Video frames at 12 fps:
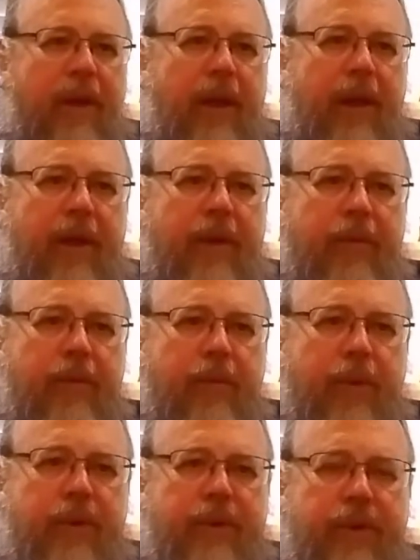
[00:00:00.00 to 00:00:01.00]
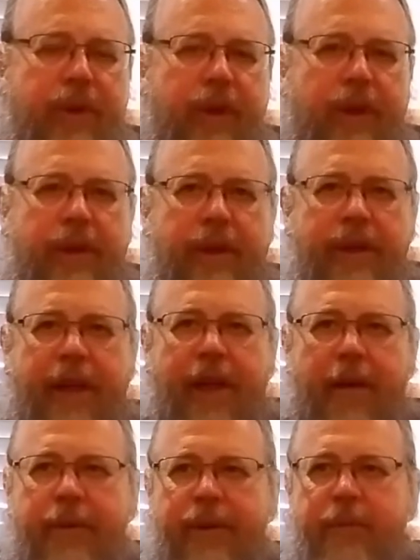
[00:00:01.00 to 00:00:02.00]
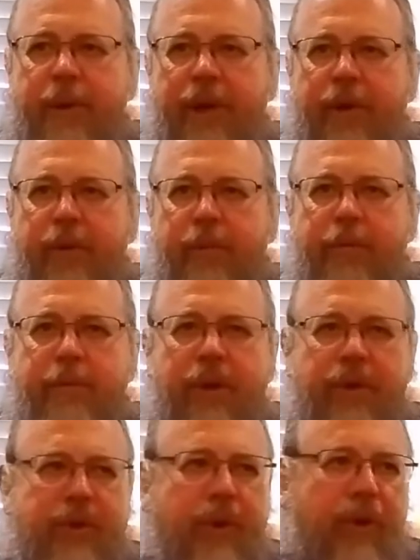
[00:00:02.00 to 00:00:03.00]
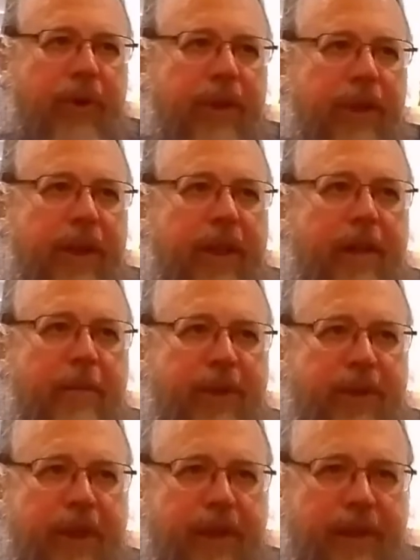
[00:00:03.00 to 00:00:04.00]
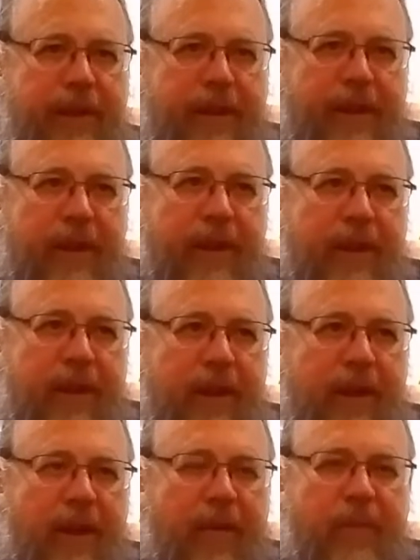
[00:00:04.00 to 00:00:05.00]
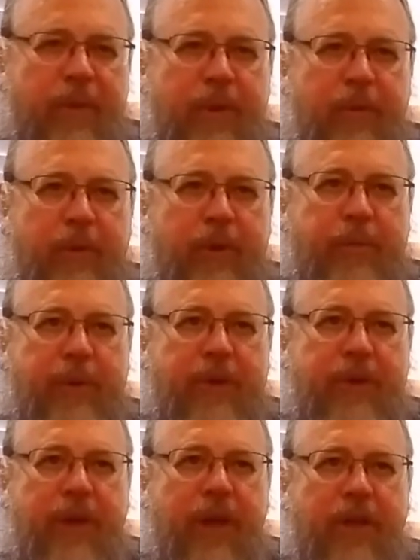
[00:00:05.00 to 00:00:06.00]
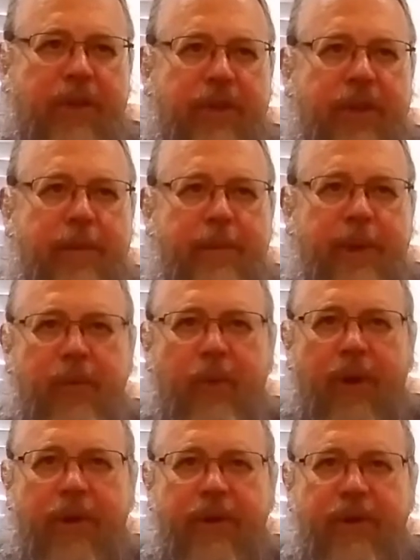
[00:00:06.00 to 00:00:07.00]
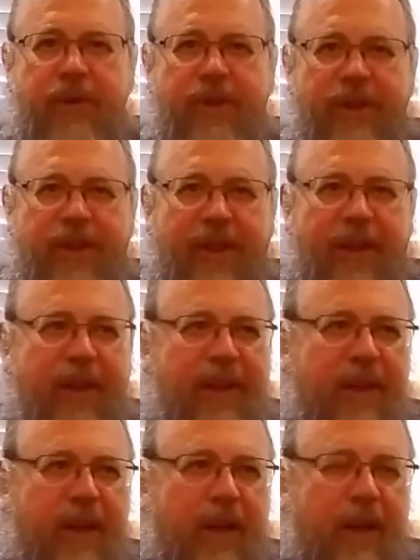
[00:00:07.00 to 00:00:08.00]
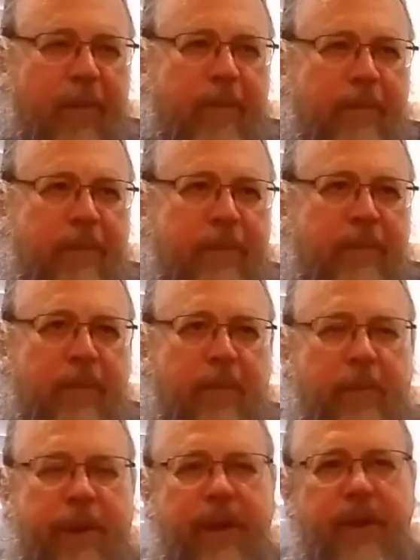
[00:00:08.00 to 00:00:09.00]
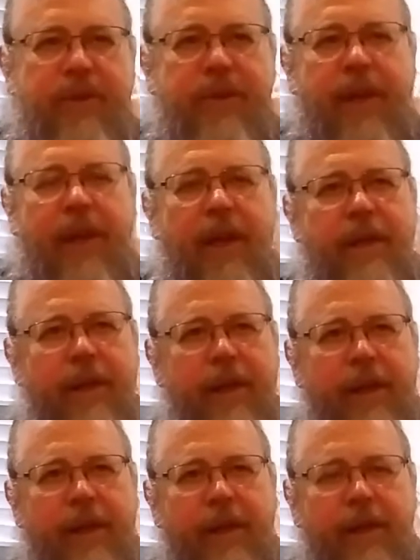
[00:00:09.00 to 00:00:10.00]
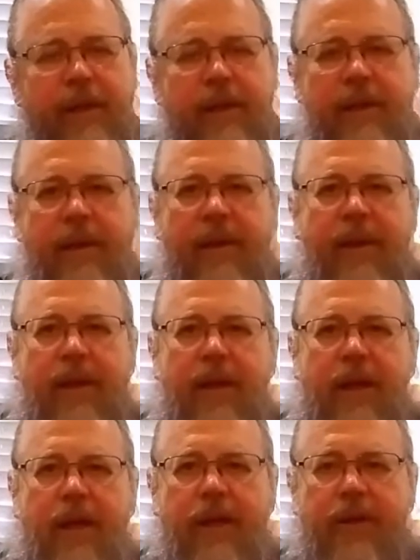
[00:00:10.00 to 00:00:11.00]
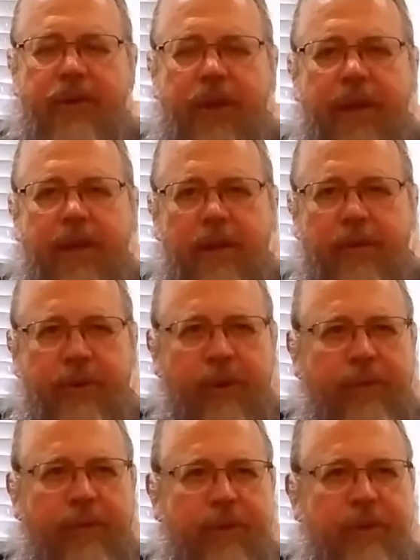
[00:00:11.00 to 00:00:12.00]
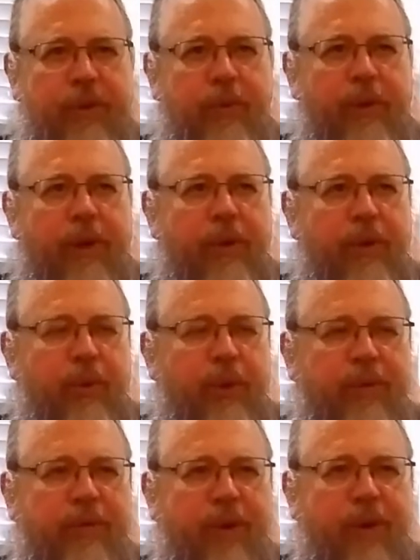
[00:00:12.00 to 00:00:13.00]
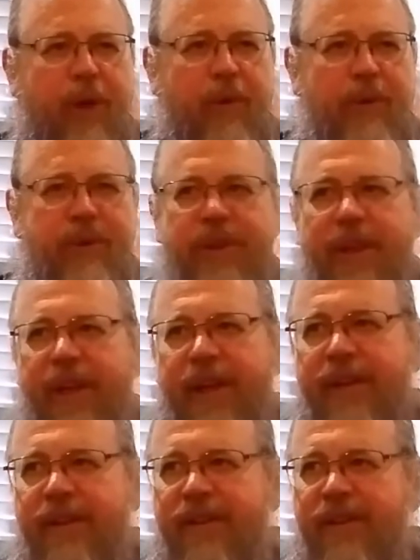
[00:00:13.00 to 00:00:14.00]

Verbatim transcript: and was uh, inhabited by a group of monks called the Akimate, um, which means the unsleeping one um, because they had a, a, cycle of services that went on 24 hours a day.